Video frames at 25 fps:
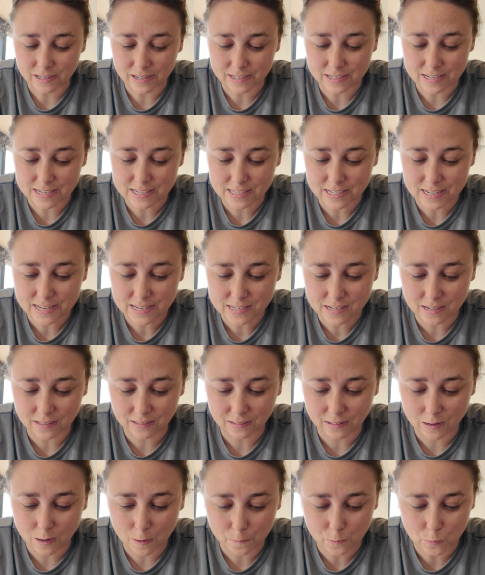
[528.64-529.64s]
deceased
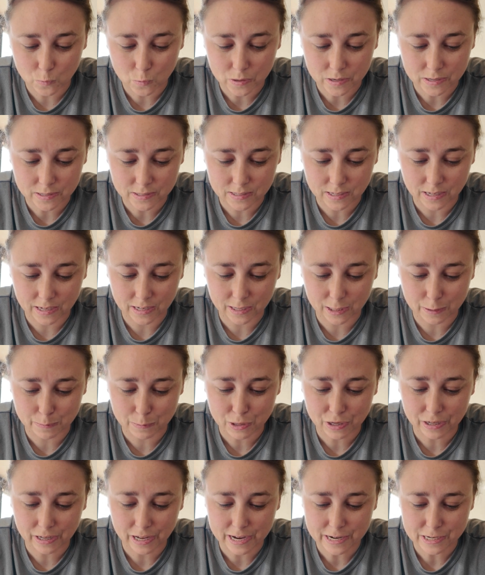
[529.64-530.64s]
loved ones and
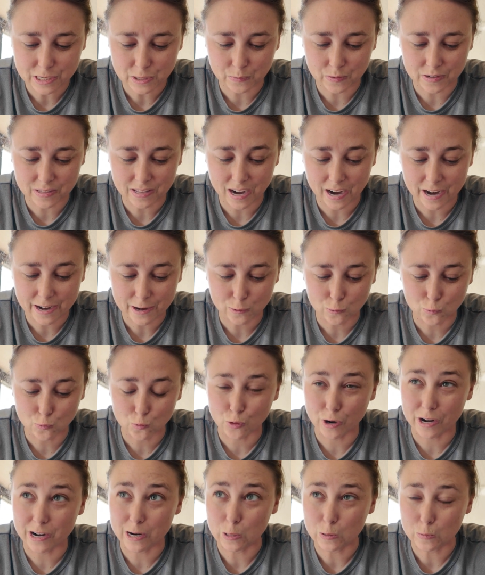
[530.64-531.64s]
communication with higher
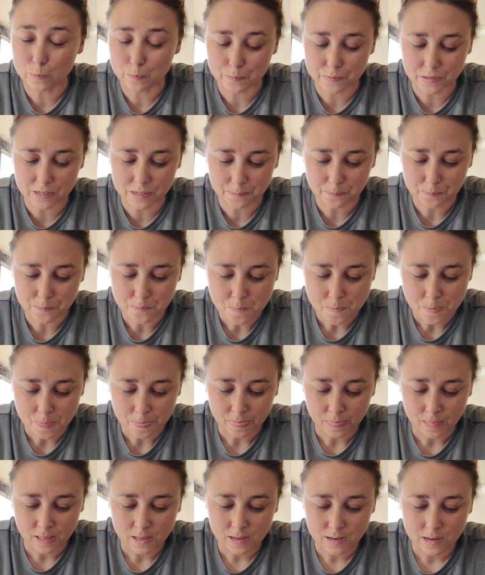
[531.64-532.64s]
realms.
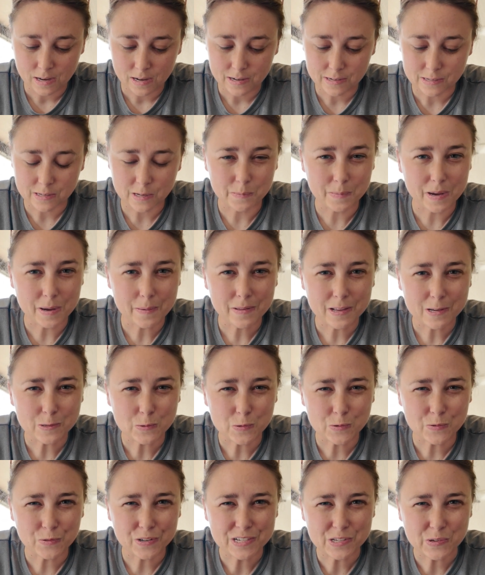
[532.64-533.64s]
So maybe that's
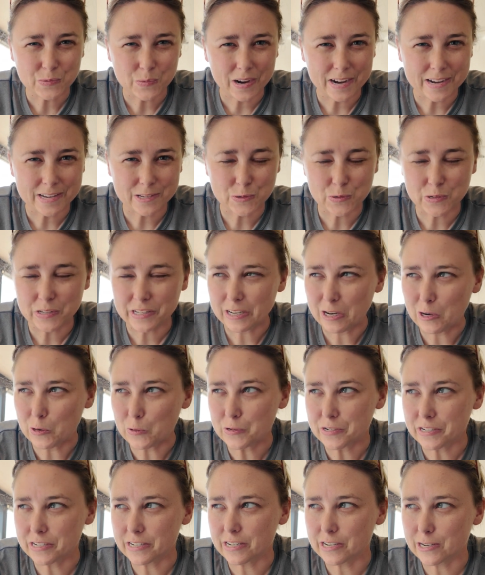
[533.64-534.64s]
one reason why it's really
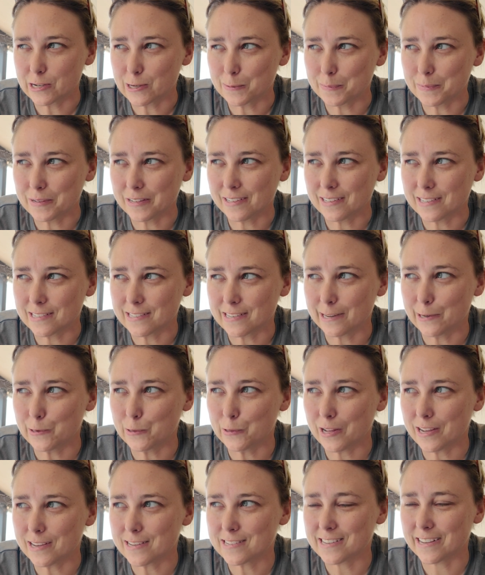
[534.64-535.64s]
haunted here, because they do
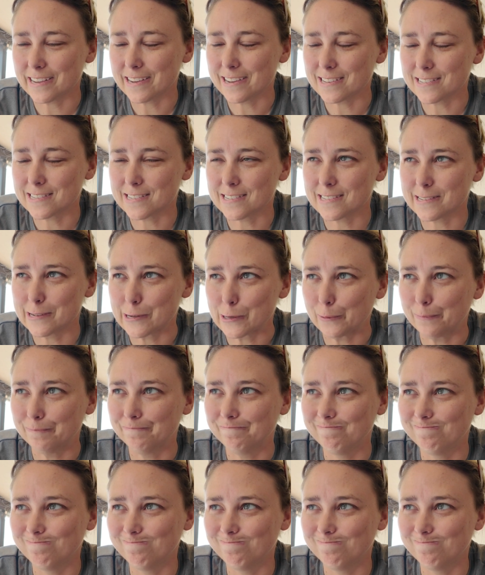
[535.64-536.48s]
like seances here.